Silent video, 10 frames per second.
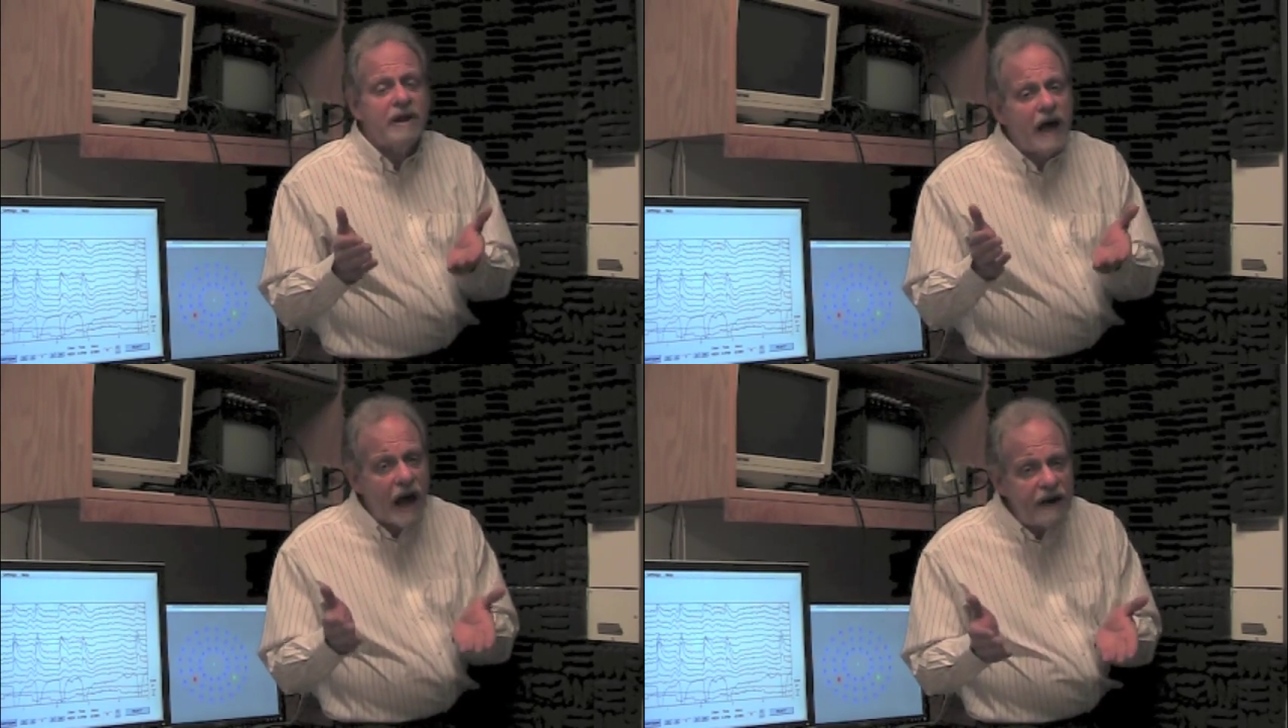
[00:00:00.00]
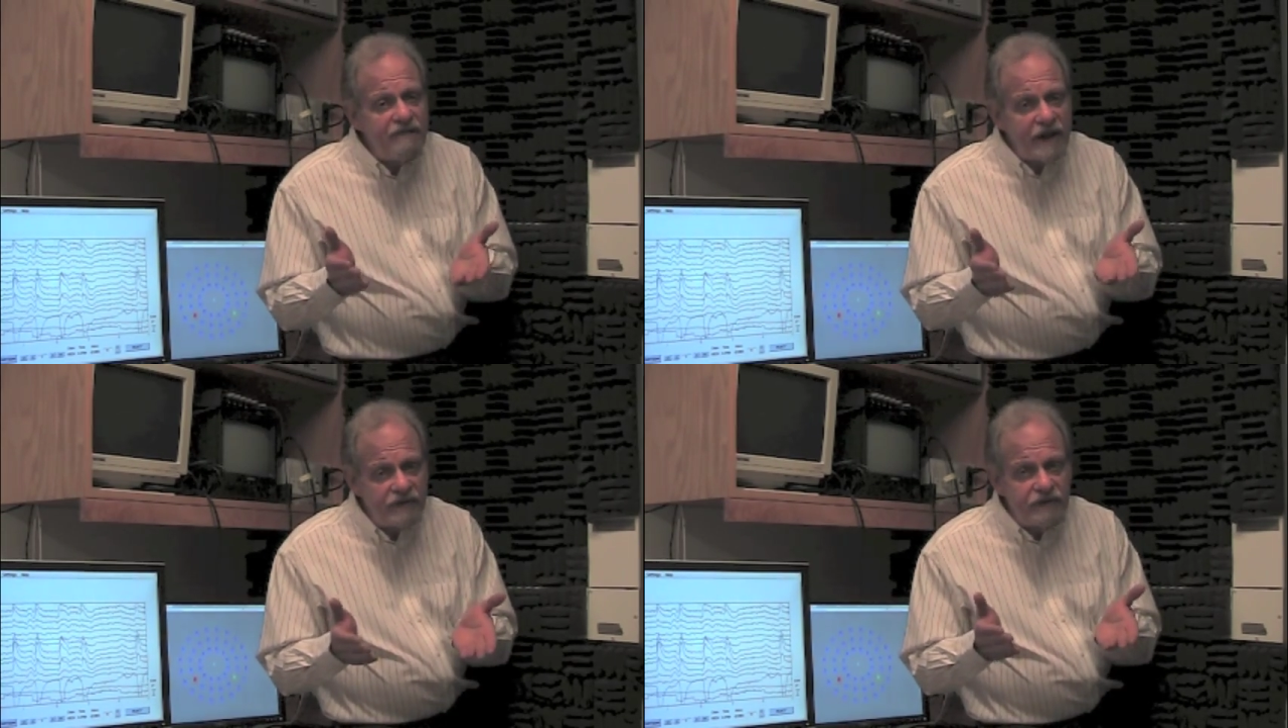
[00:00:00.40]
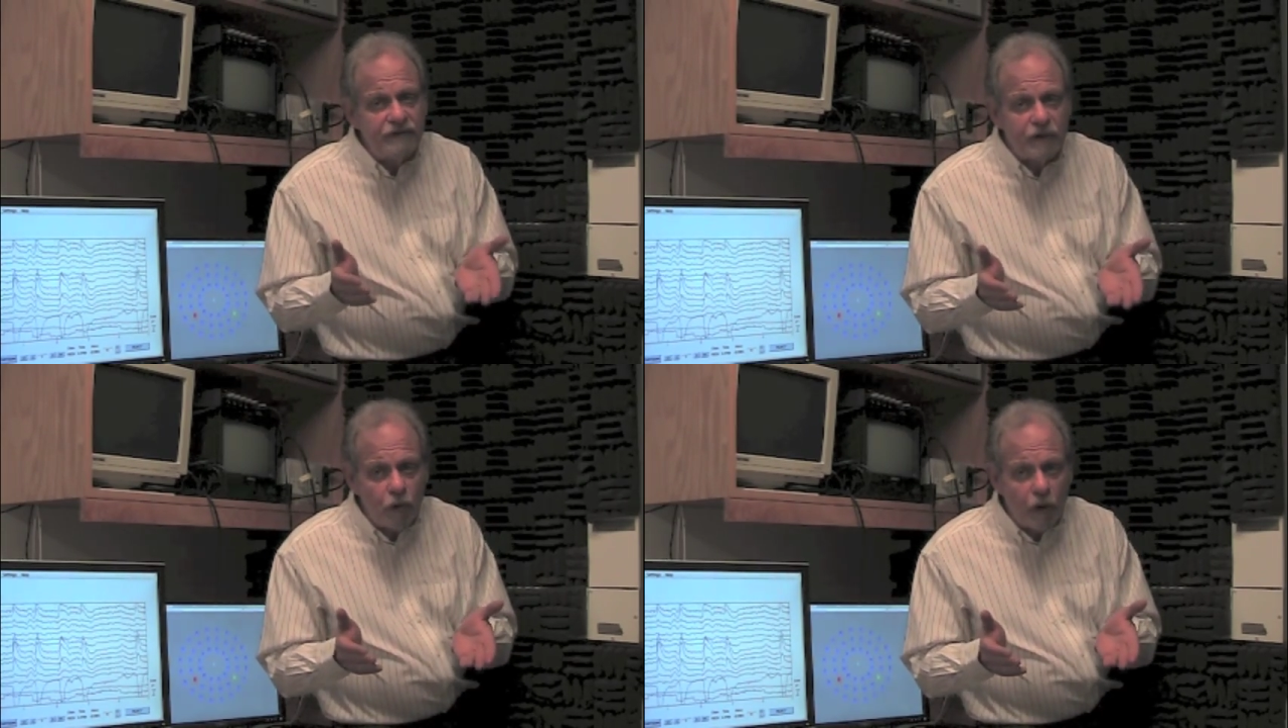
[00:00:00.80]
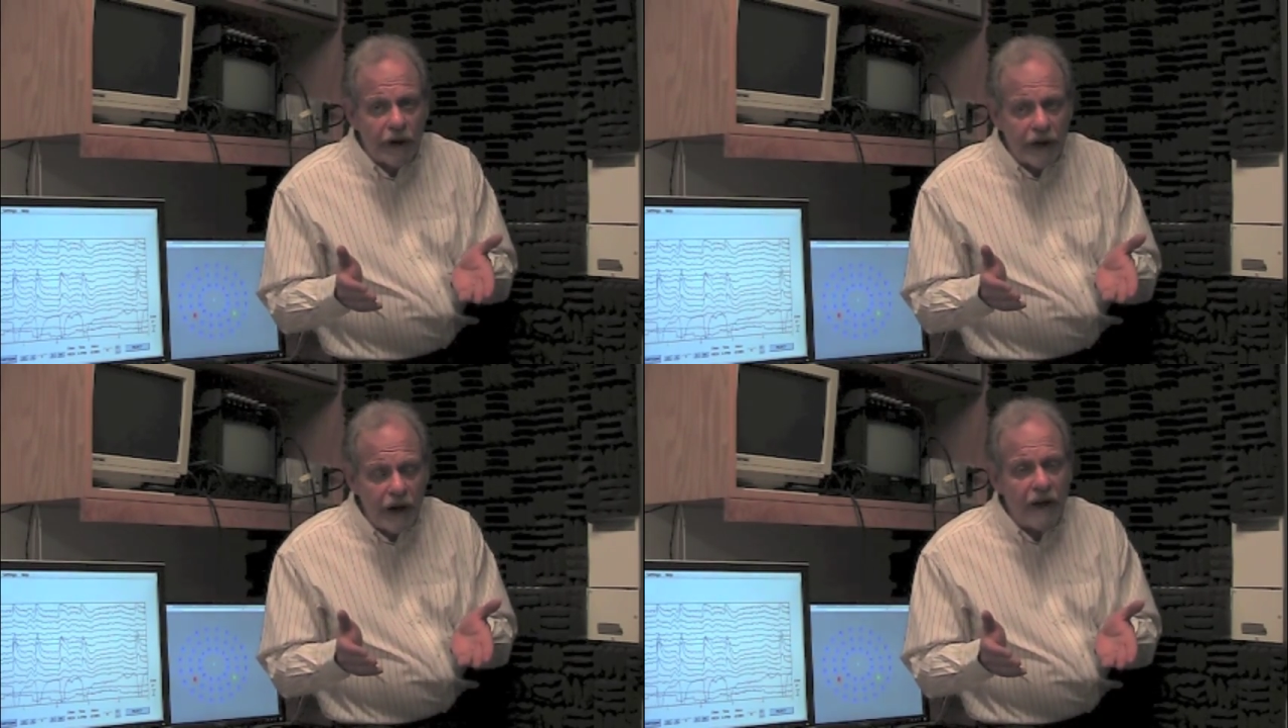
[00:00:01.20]
non-invasive
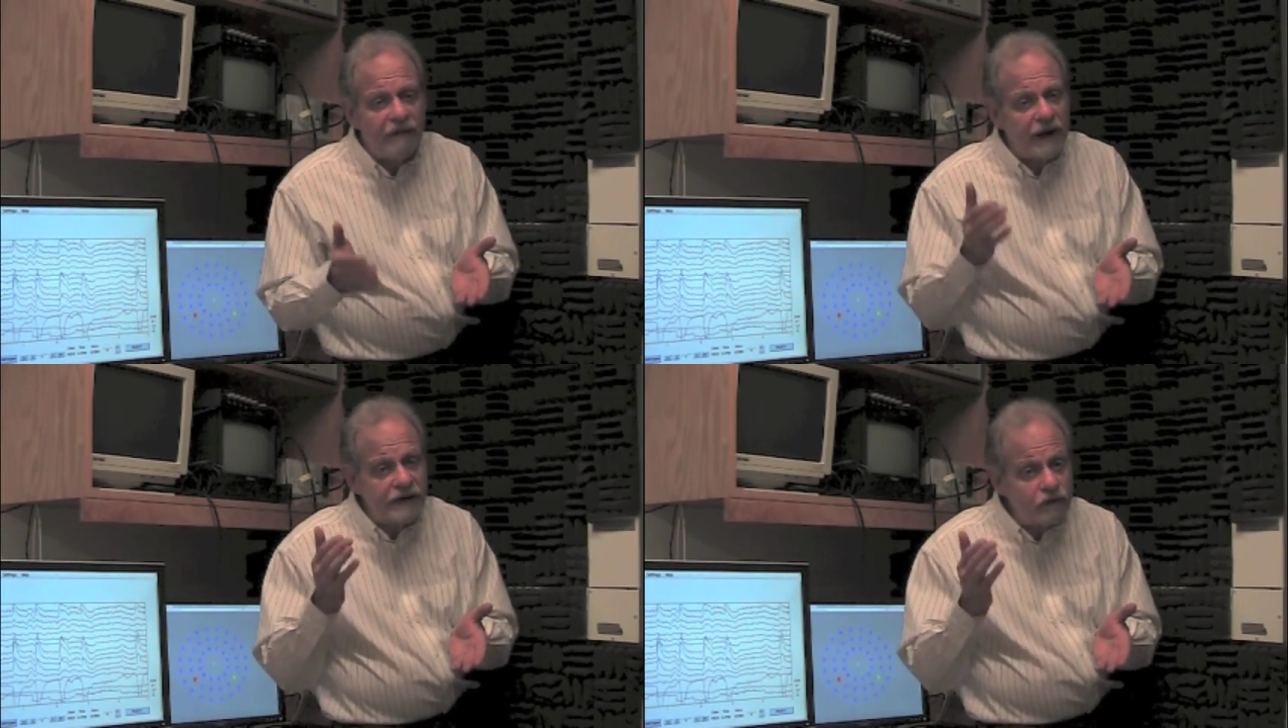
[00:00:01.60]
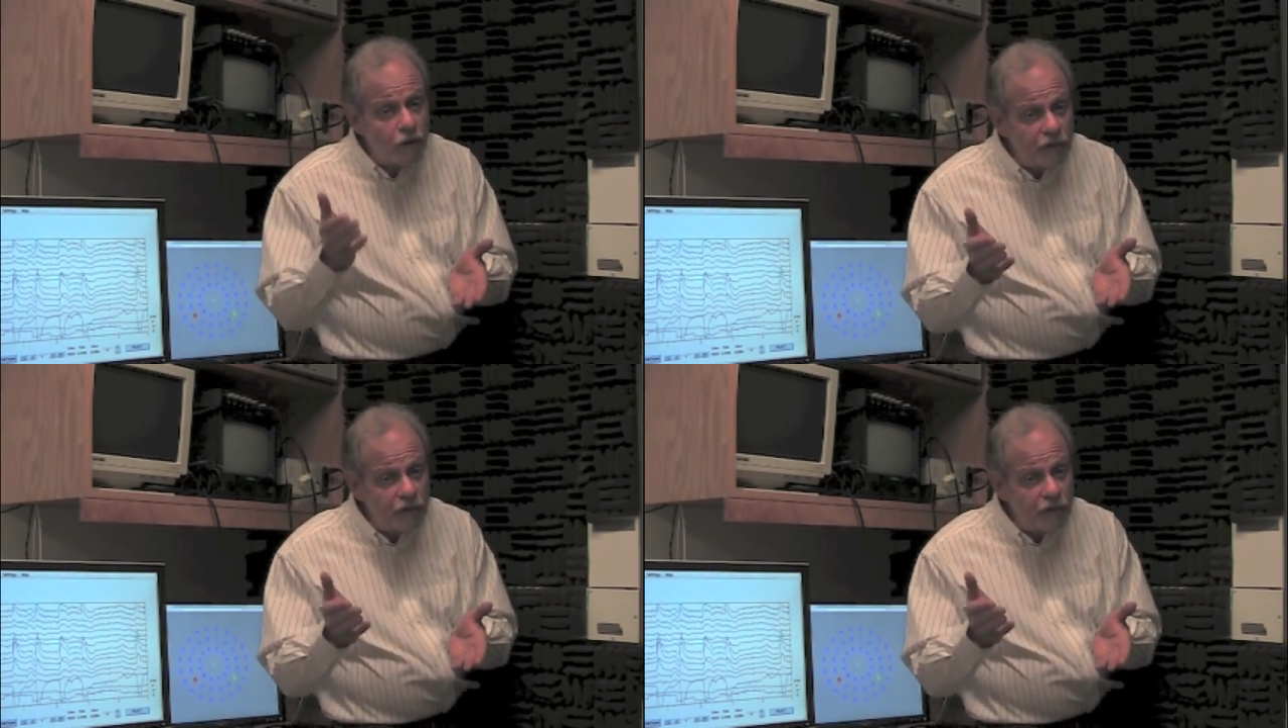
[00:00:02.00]
recording of electrical